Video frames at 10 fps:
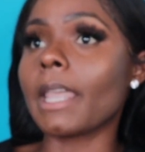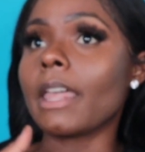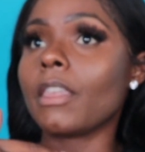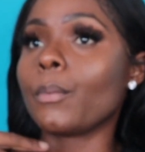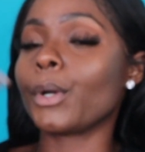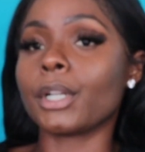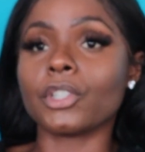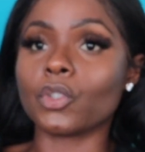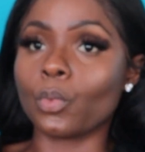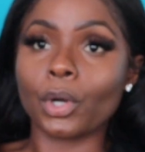And then we're
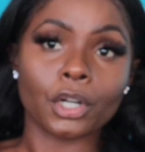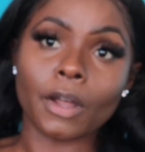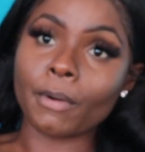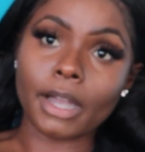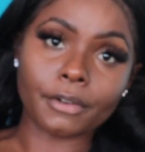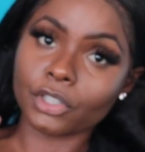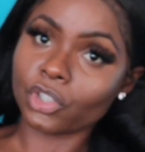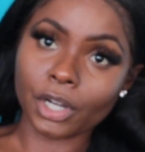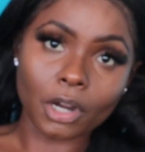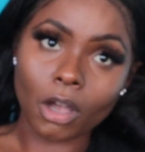gonna just work on our progress
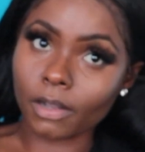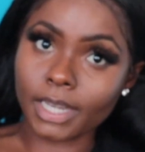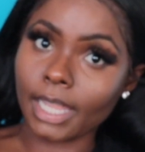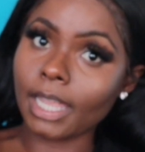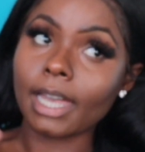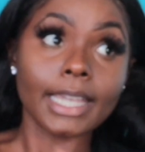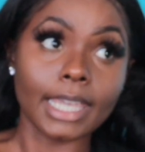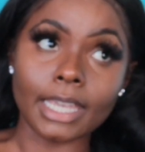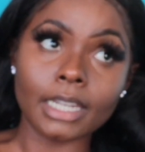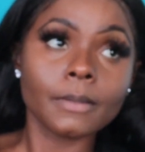chart all day
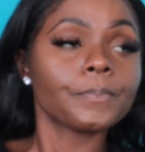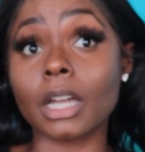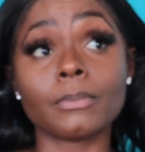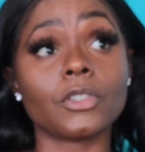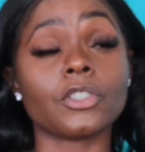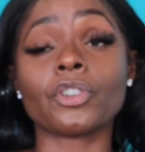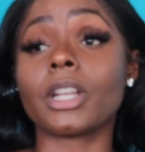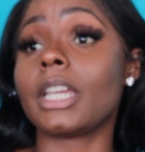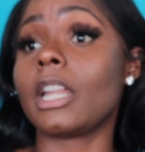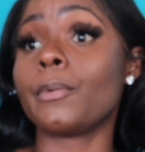again. I'm just
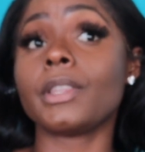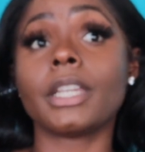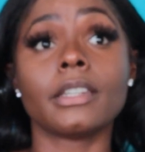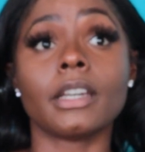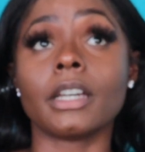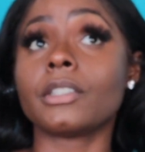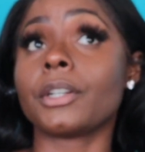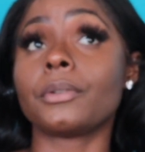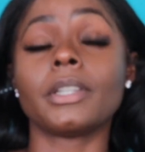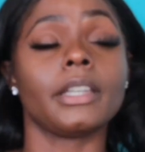trying to get everything done,
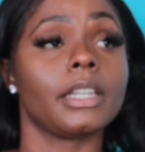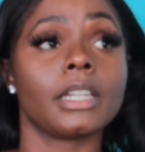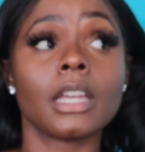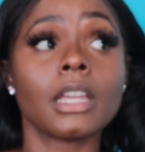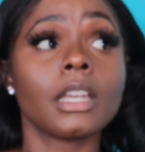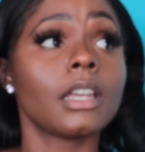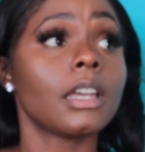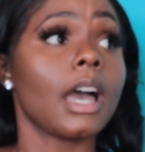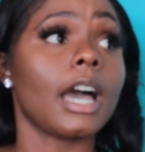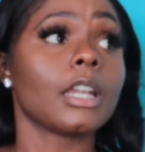turned in.
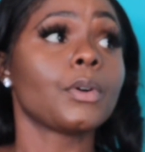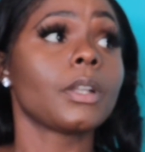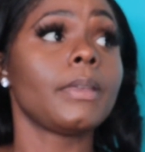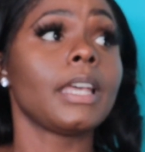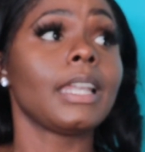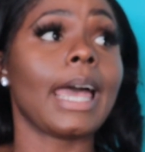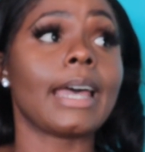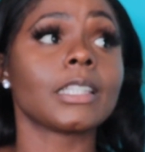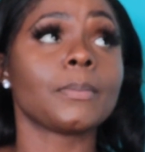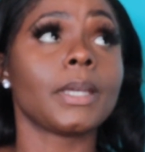I don't wanna be a
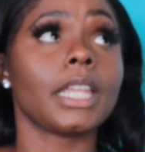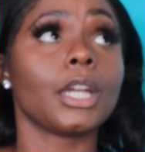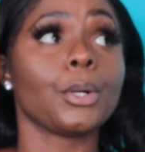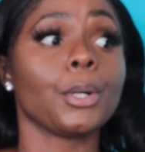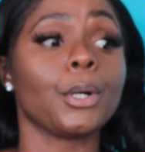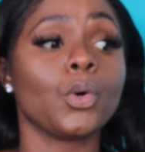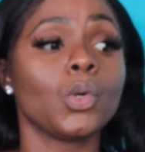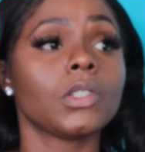last minute girl.